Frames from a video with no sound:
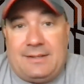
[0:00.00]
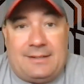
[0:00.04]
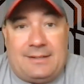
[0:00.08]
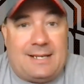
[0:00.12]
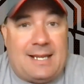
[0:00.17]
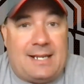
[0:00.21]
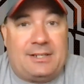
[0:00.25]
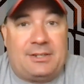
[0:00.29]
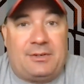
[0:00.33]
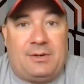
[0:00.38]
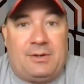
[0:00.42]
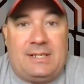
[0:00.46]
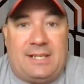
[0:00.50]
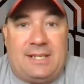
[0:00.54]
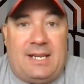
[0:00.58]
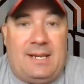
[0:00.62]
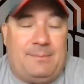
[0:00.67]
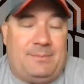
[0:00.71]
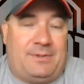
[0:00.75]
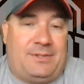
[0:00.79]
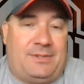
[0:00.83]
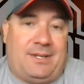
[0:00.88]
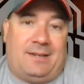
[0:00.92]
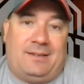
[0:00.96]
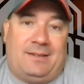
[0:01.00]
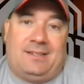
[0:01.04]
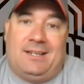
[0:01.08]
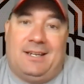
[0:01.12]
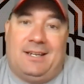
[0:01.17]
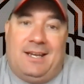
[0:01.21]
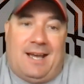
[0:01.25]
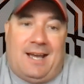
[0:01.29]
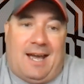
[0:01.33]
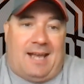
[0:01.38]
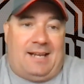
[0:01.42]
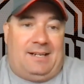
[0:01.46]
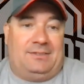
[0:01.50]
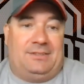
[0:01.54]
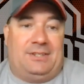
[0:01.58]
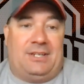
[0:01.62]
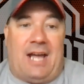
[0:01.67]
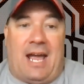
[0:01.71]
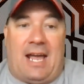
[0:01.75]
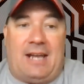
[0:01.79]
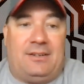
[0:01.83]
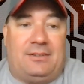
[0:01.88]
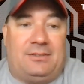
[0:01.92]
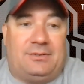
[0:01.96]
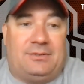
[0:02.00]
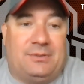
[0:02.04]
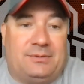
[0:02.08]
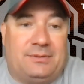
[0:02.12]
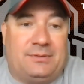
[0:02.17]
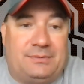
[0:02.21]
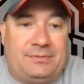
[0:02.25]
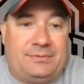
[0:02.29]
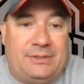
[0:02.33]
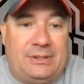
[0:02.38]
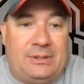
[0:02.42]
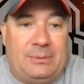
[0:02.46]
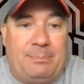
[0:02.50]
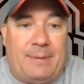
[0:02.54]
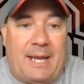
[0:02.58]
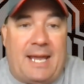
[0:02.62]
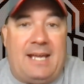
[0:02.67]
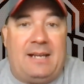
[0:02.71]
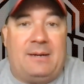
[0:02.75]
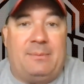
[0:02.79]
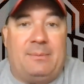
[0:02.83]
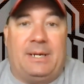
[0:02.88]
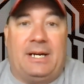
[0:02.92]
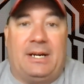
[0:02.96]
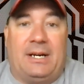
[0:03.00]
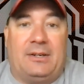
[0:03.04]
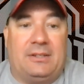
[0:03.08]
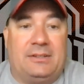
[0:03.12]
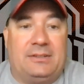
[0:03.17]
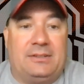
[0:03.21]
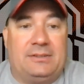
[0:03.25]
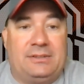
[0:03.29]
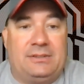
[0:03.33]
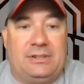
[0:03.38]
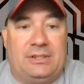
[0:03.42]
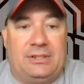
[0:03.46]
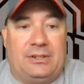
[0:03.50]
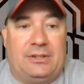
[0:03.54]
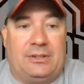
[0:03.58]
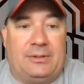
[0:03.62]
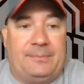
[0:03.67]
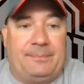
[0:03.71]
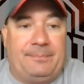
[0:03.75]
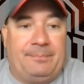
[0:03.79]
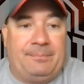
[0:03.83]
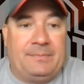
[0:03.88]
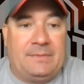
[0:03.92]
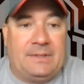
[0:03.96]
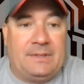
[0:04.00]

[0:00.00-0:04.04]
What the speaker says: had a great game. I don't know. I don't feel bad about it, you know?